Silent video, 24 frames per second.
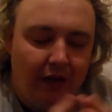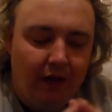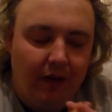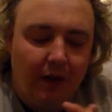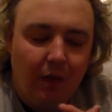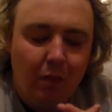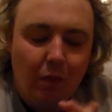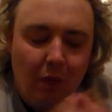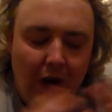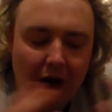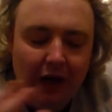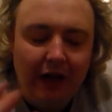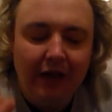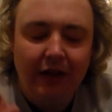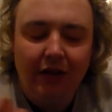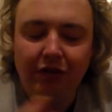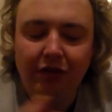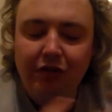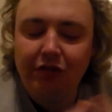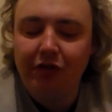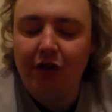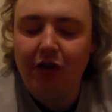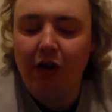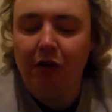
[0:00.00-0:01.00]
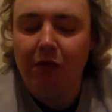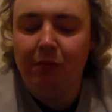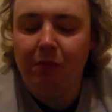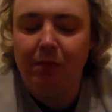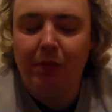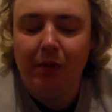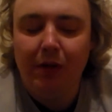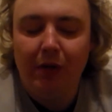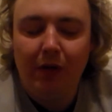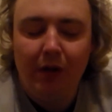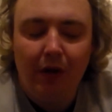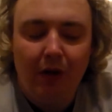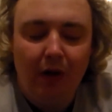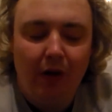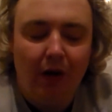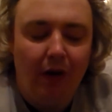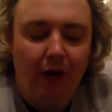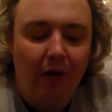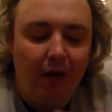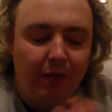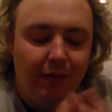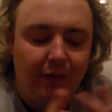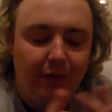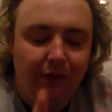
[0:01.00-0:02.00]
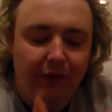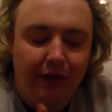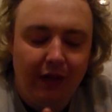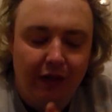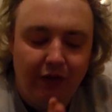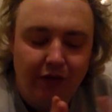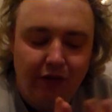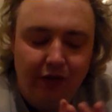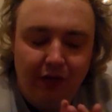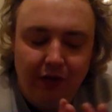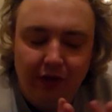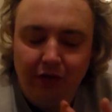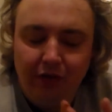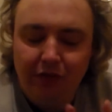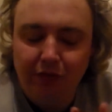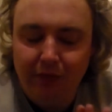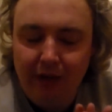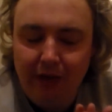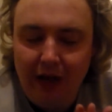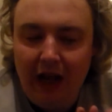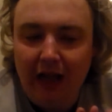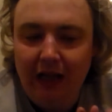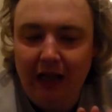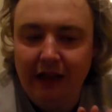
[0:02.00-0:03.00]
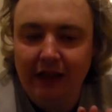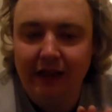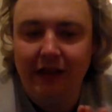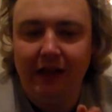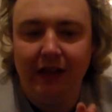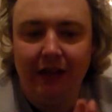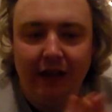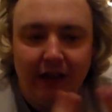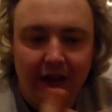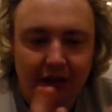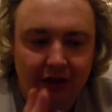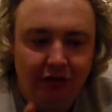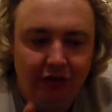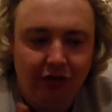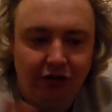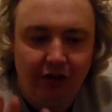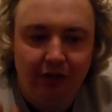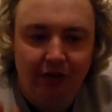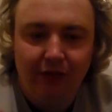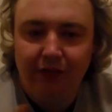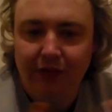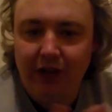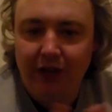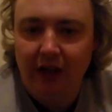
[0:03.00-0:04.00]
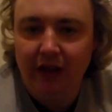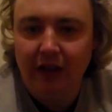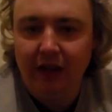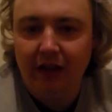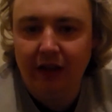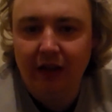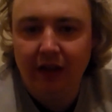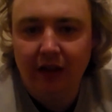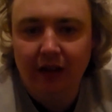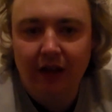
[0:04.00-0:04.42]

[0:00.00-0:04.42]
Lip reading: the wider scope of this reality shifting